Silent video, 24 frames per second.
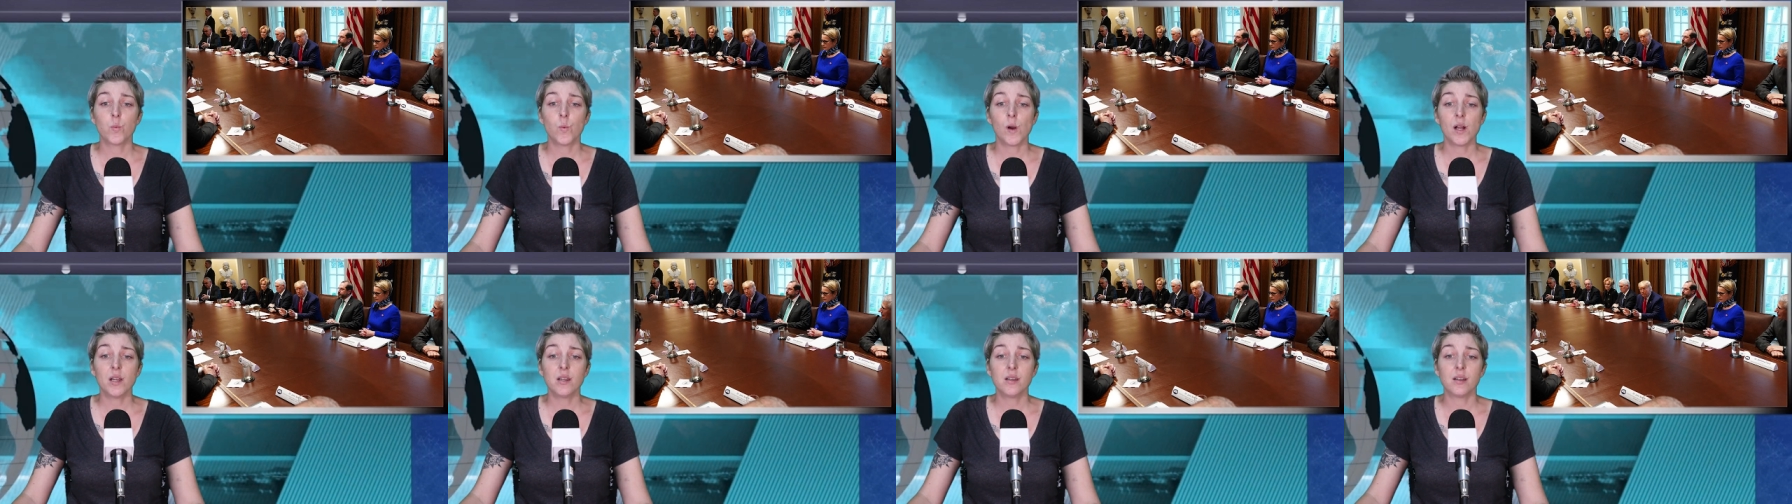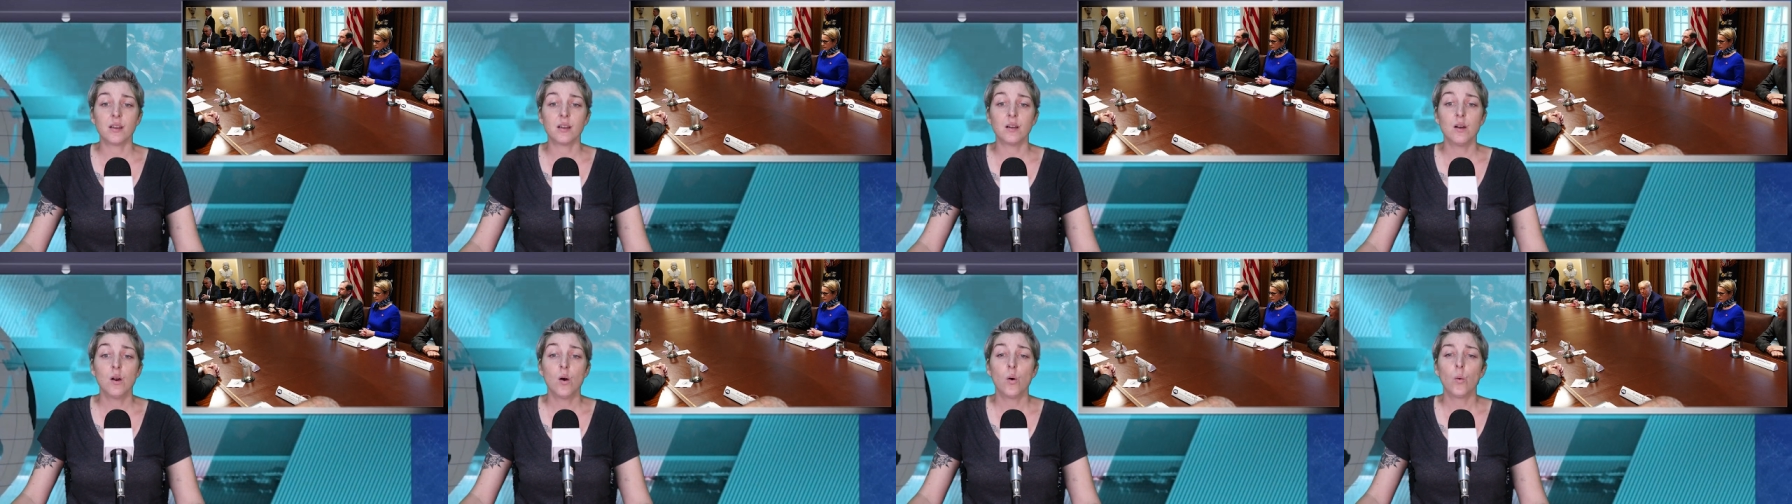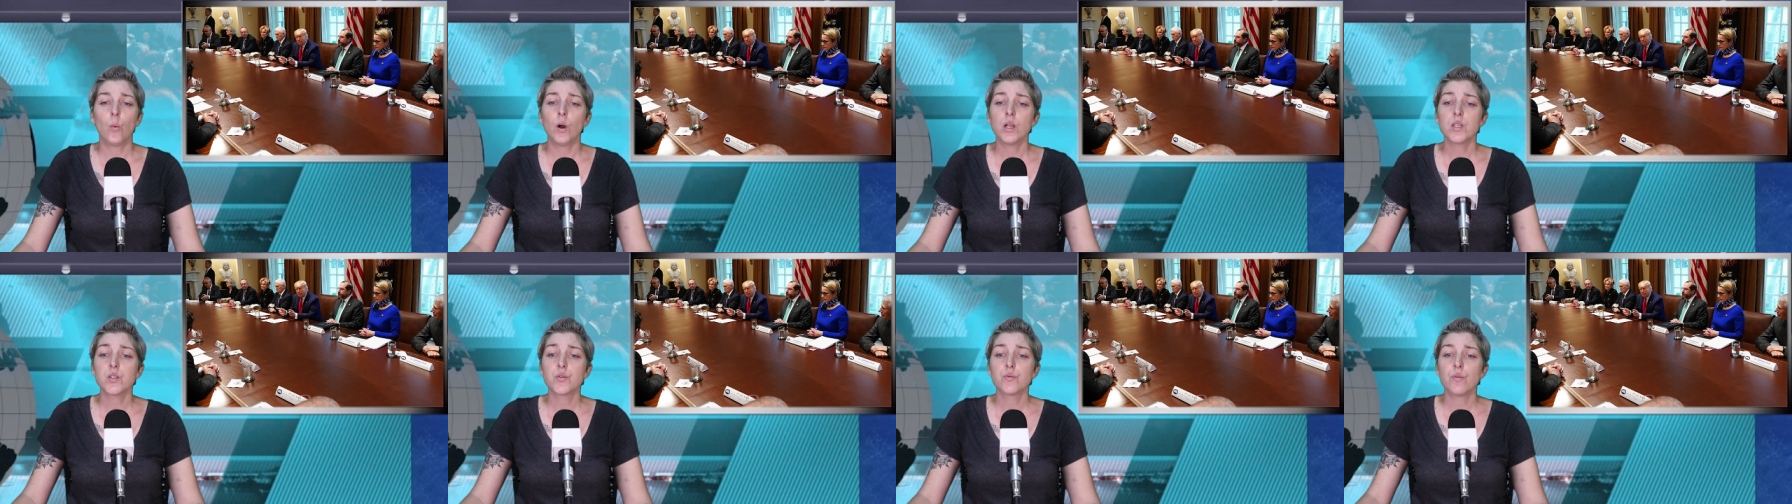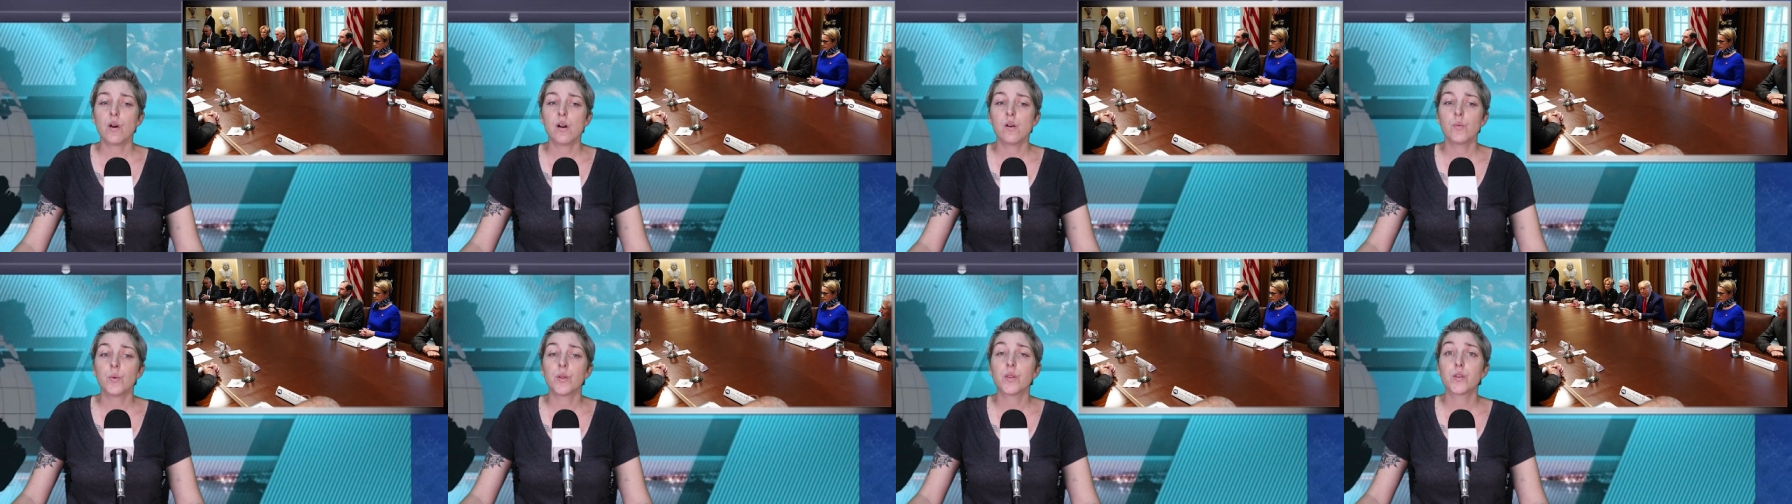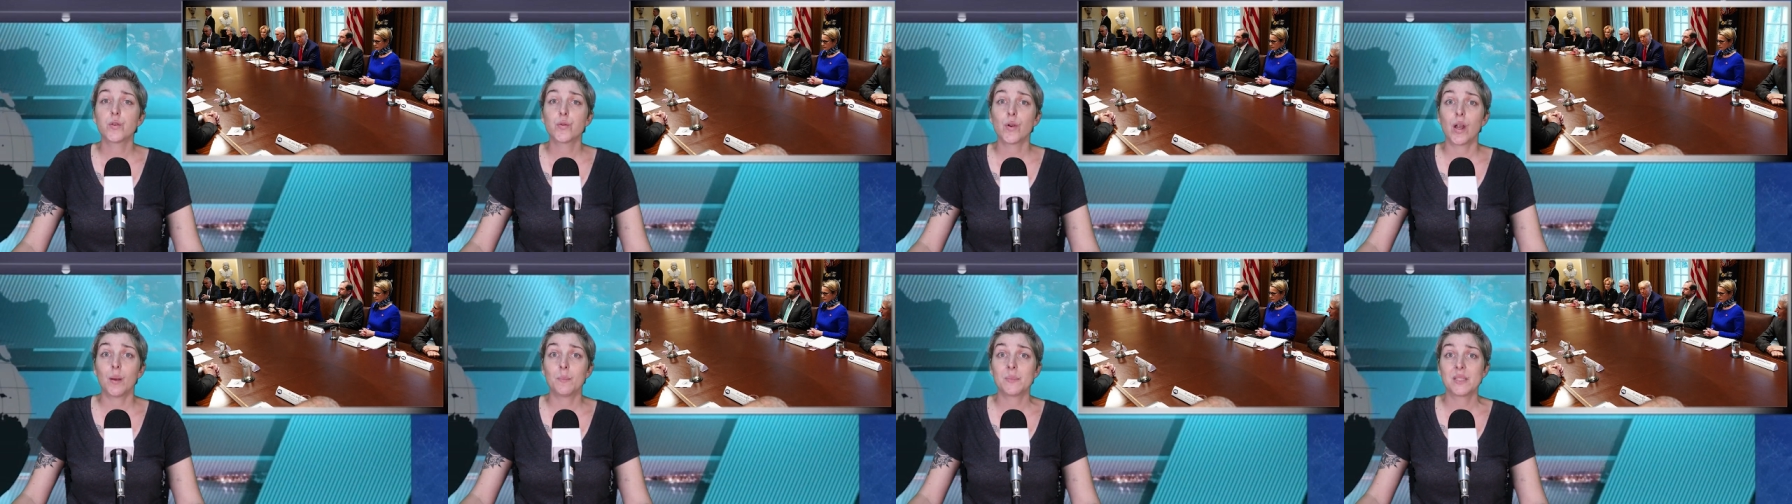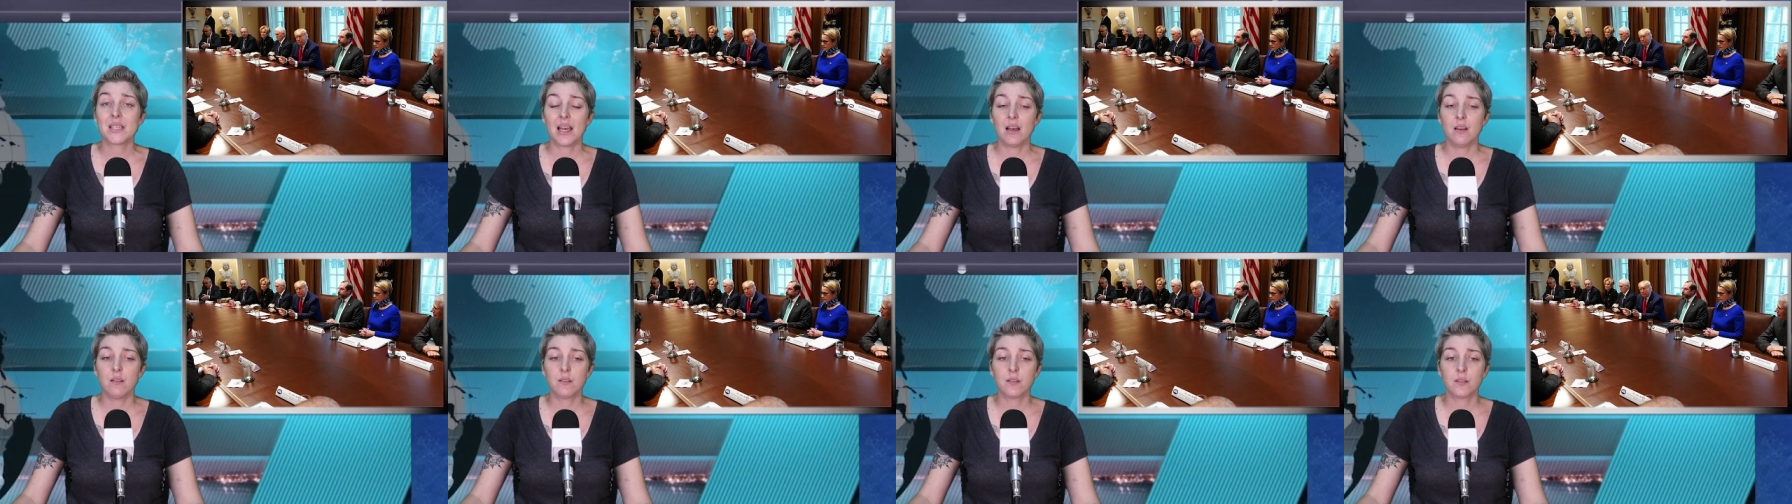wonder what's wrong with Trump's
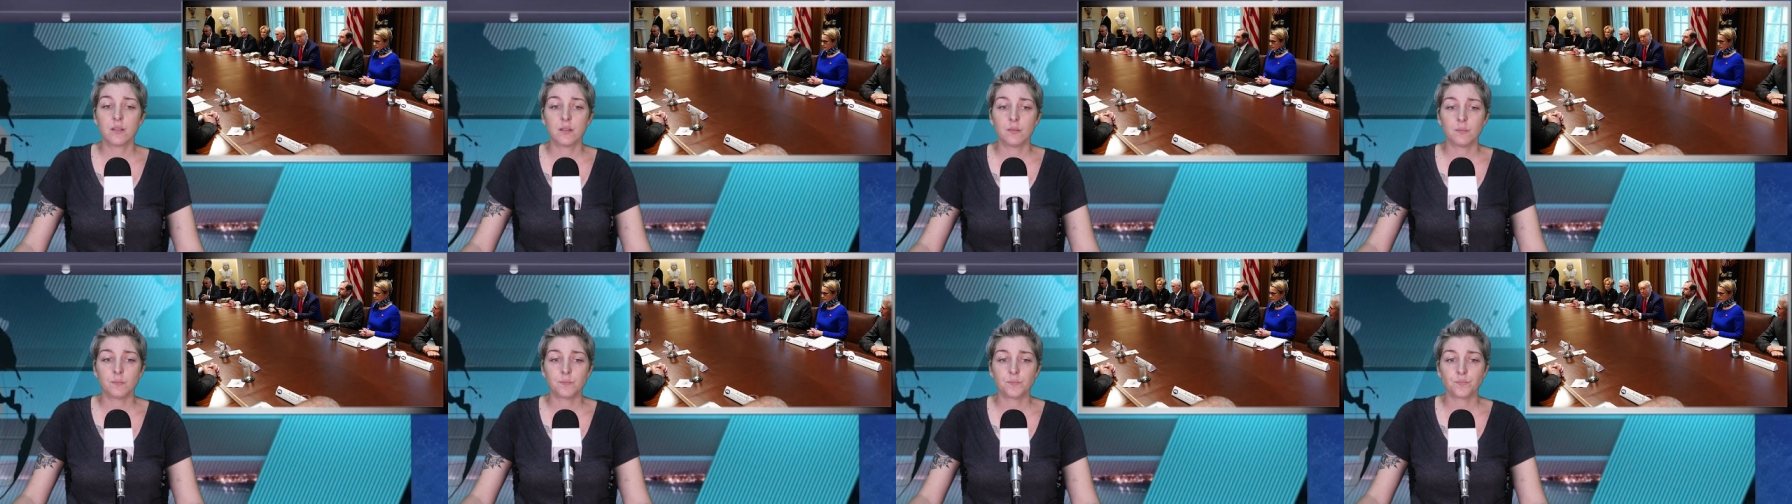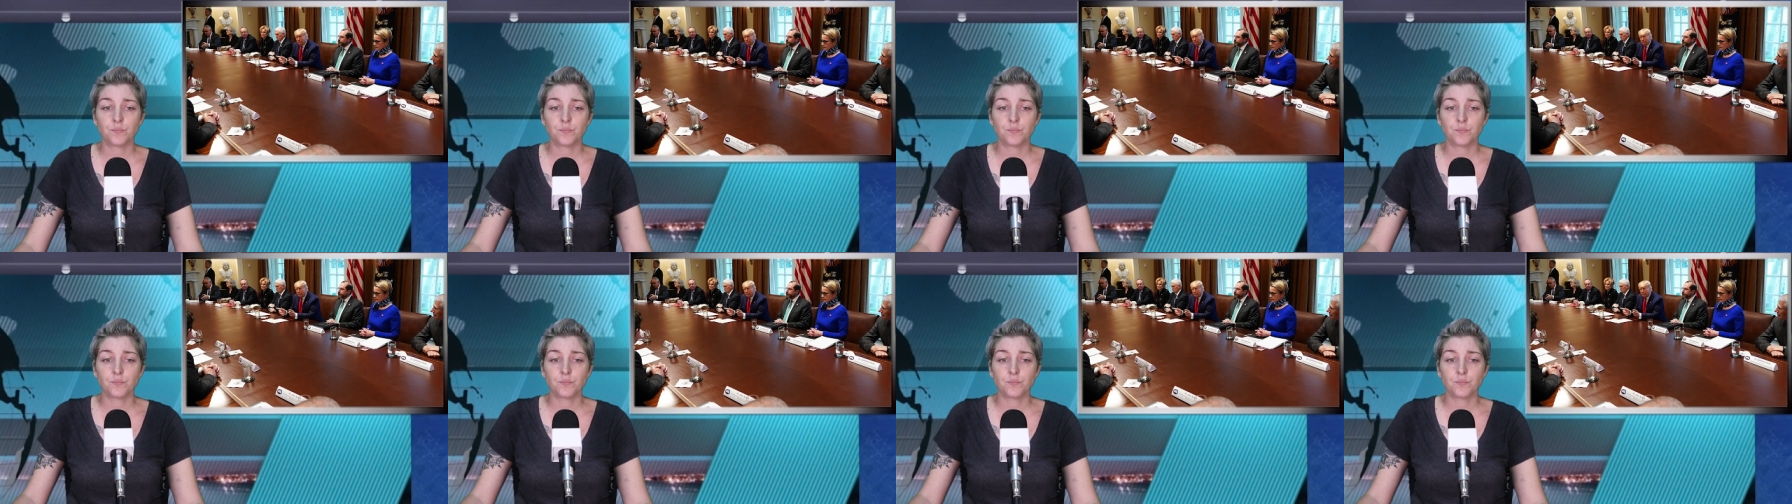health.